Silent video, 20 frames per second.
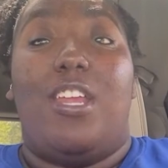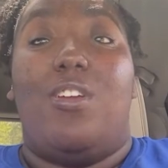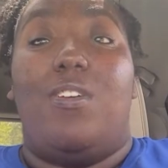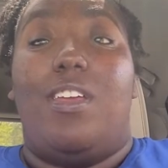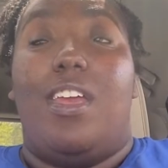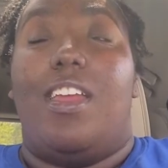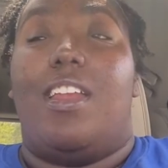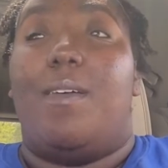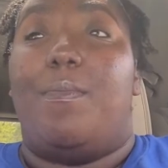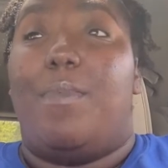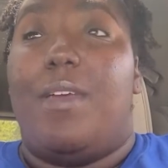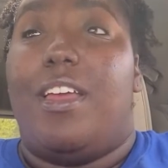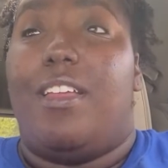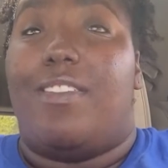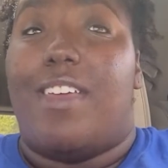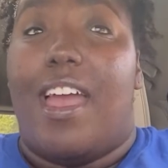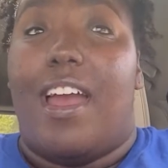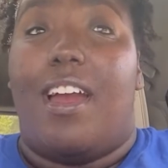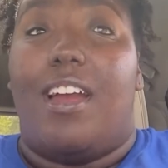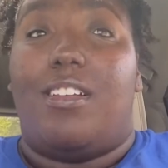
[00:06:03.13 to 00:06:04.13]
you need to be
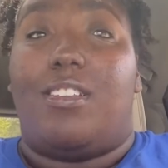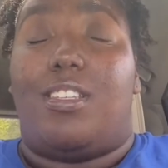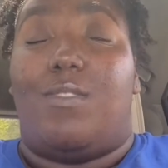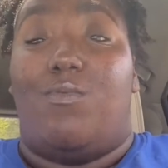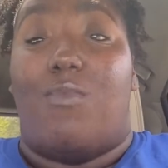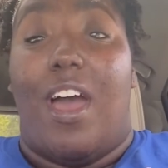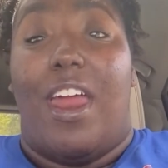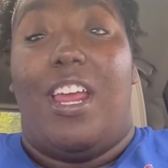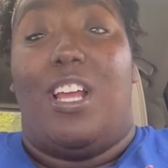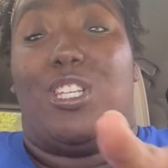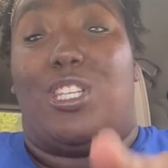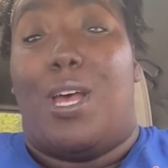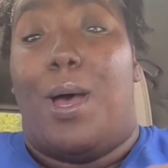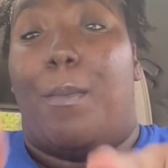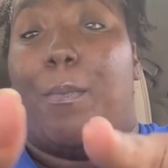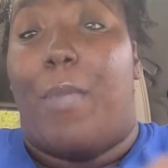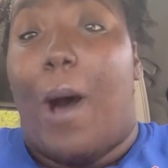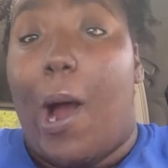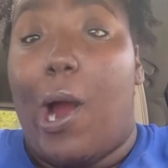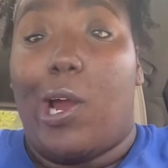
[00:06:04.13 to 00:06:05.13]
there ready to
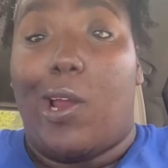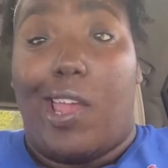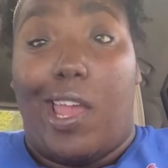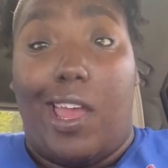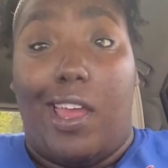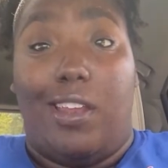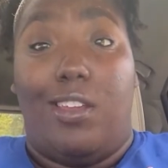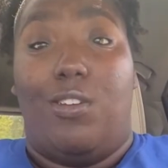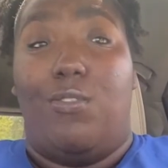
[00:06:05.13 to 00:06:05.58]
bargain.